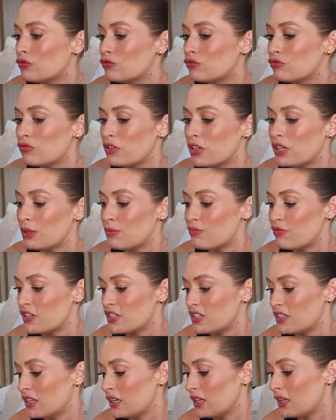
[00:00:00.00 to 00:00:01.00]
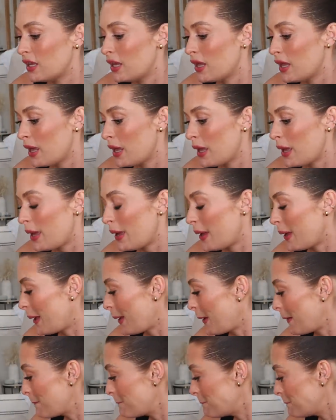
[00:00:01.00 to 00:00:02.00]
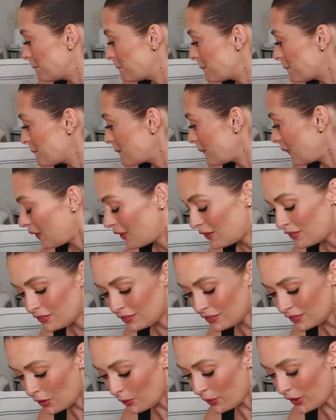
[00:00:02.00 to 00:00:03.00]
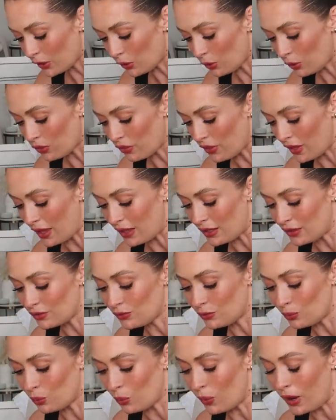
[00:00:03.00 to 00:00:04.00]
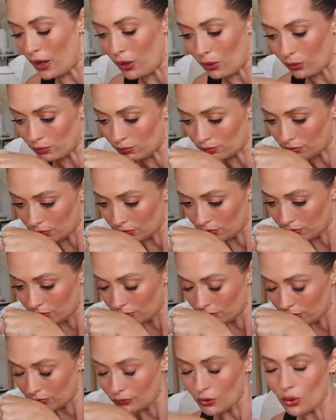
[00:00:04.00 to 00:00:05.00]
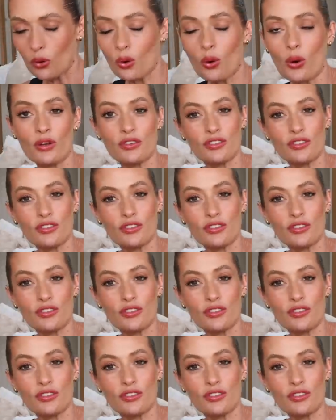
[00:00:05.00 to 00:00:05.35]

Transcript: really pretty. Um, so I got that as well. Oh,